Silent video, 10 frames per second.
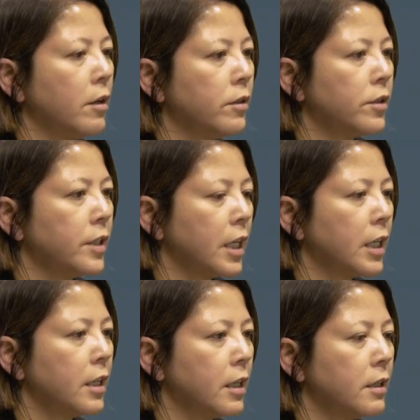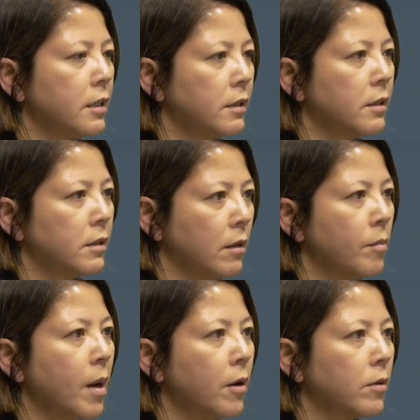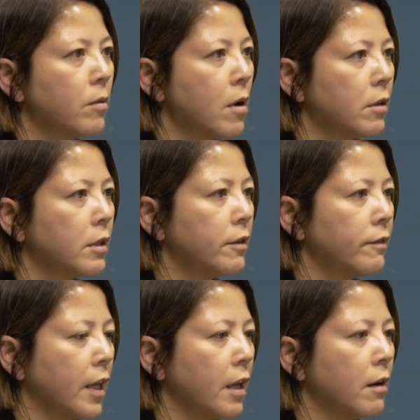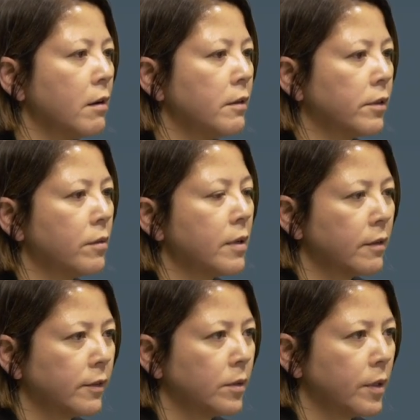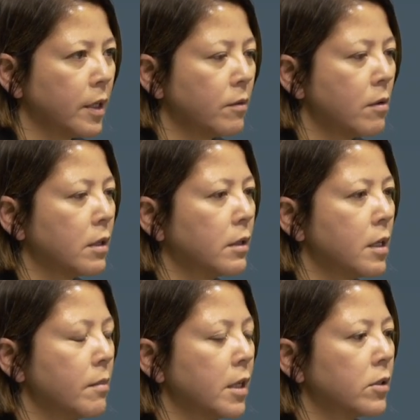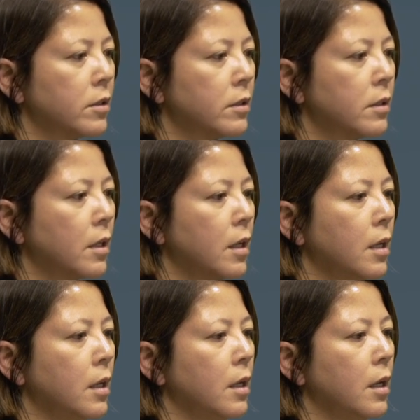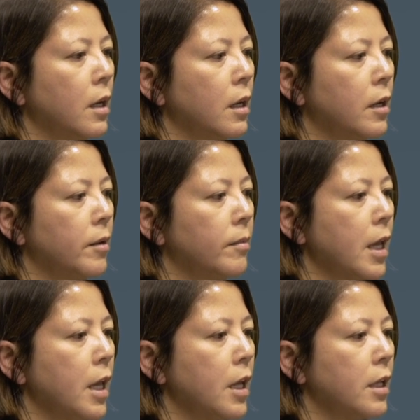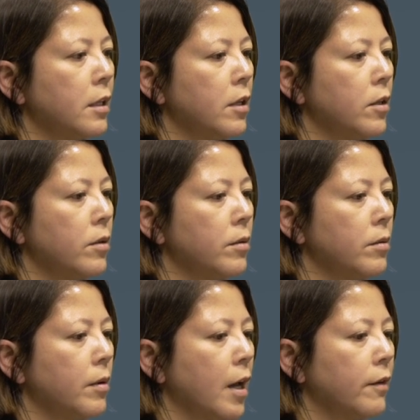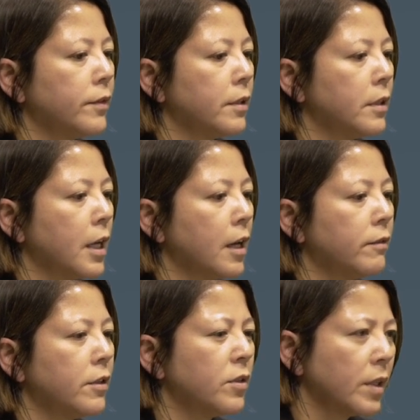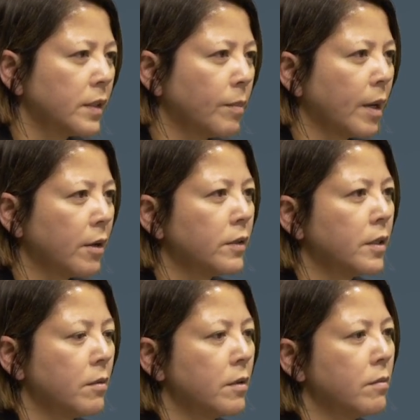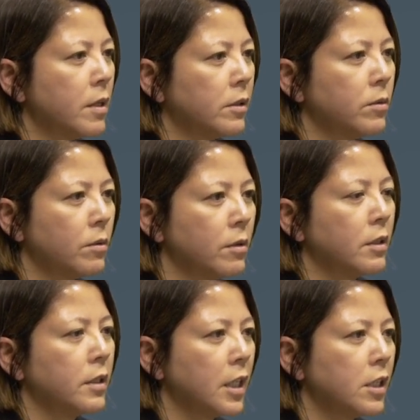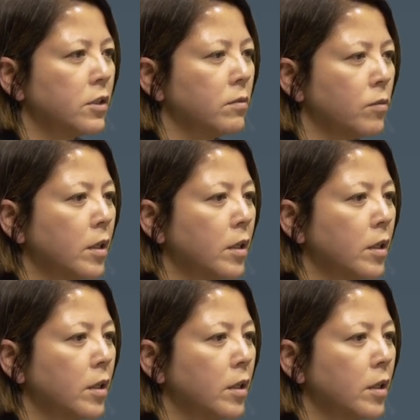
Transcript: understanding that this is about quality of care, and so we have to look at quality measures. And you have to have the transparency with which an organization